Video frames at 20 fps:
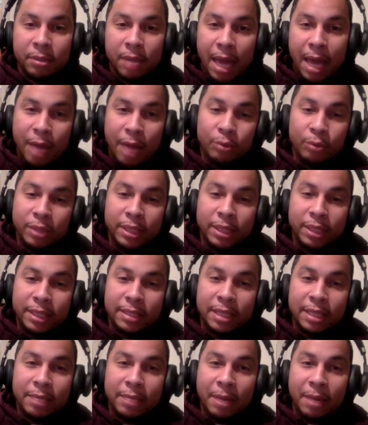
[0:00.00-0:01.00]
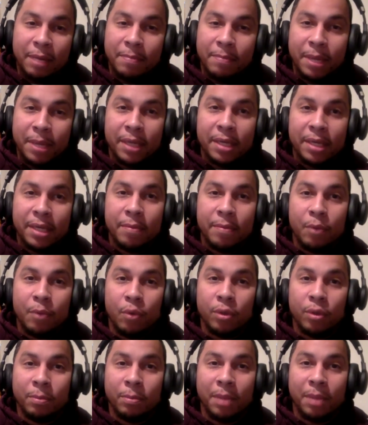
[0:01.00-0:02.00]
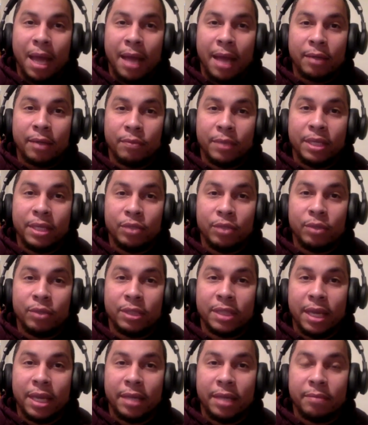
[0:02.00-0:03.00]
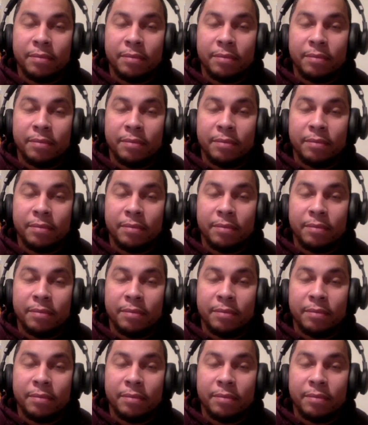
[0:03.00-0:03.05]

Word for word: I don't think there's anybody better than him on the block when he's on his game.